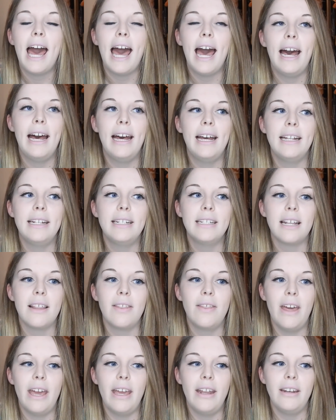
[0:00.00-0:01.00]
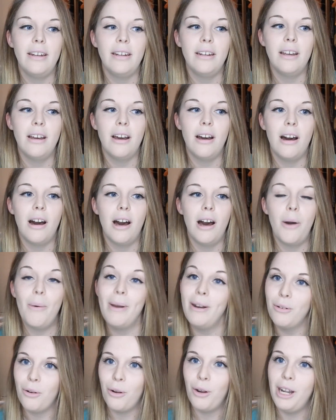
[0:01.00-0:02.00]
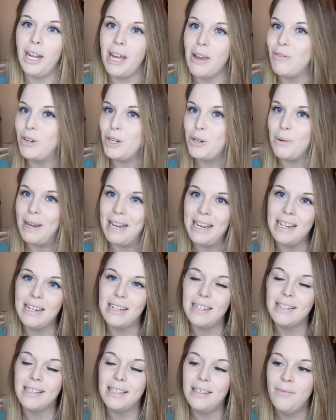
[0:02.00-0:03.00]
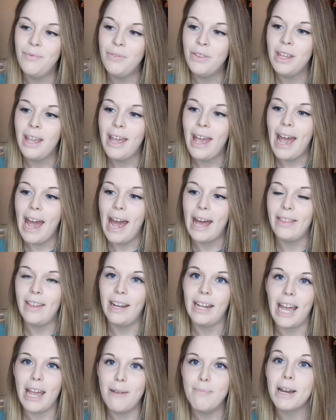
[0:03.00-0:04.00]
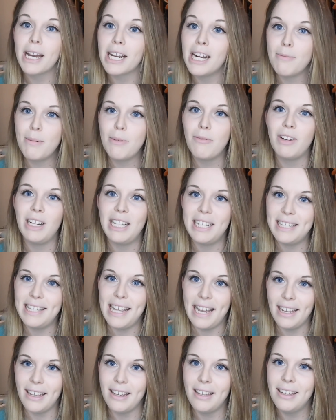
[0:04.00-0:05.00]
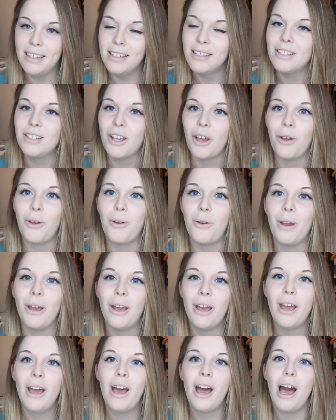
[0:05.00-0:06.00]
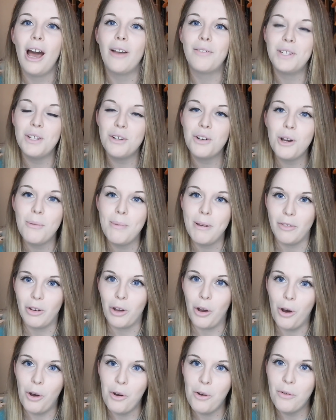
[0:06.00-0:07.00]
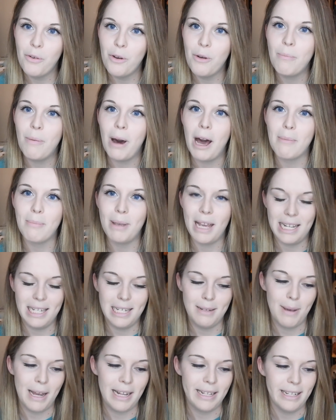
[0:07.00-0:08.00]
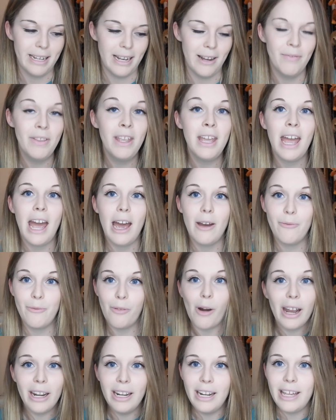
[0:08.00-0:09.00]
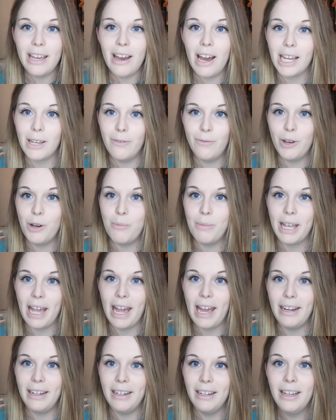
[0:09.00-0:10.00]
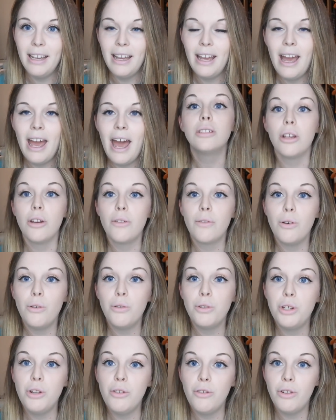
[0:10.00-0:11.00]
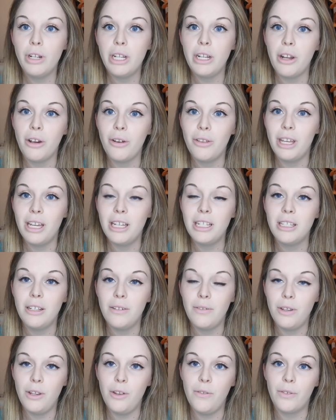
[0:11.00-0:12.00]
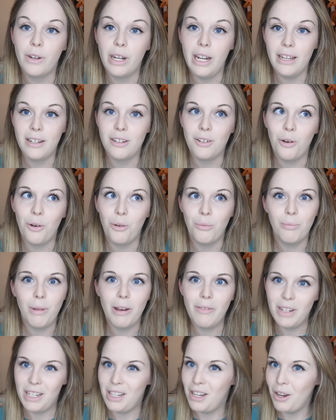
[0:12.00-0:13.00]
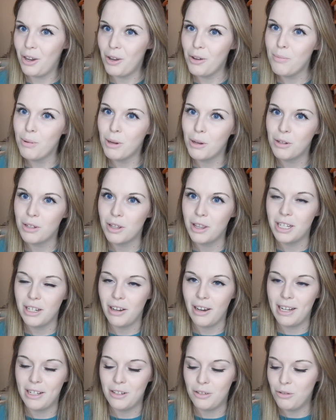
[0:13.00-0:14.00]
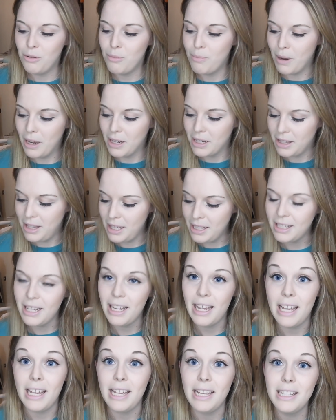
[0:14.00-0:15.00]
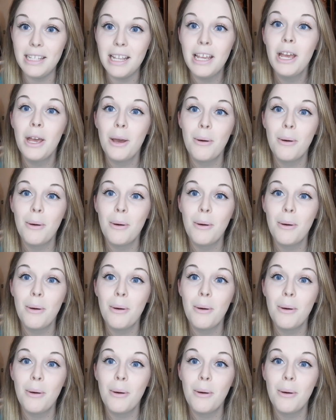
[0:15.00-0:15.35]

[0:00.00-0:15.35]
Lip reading: and then I went on holiday for 2 weeks, and then I came back and I've been really sick. So I've still got a bit of a cough, but I'm getting better, and finally I can film again. So of course you already know this if you've clicked on my video because of the title, but this is